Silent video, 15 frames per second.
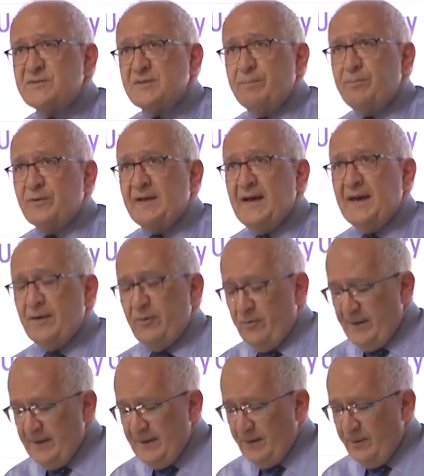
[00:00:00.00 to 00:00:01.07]
a separate
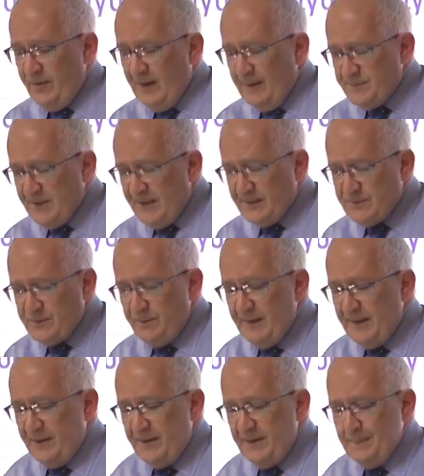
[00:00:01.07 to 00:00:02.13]
category in crimes against
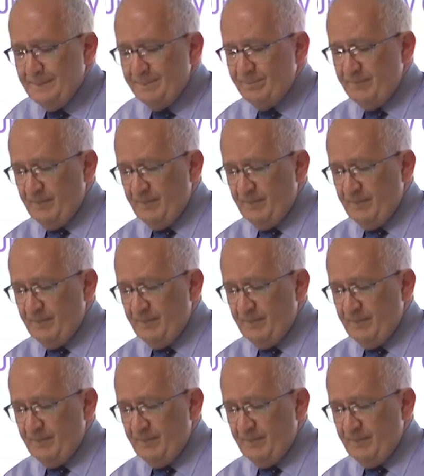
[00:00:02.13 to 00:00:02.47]
humanity.